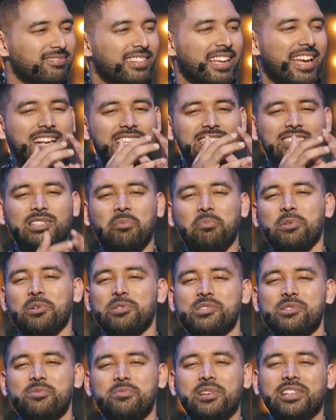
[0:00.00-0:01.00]
He's
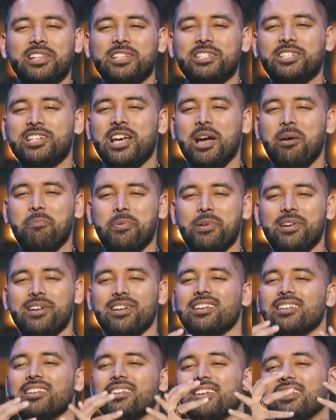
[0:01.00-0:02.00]
supposed to be the
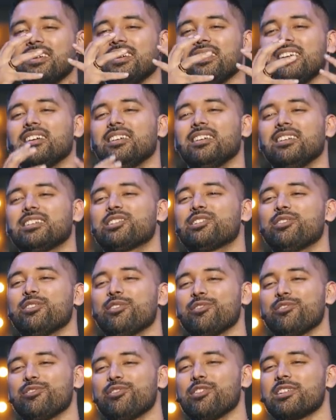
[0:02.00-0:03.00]
shepherd
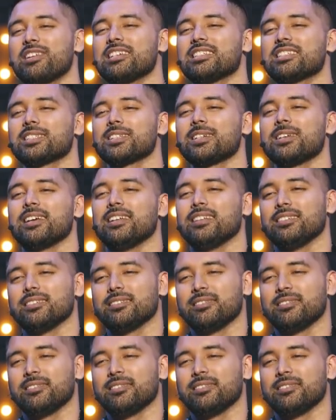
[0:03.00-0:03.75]
for Israel.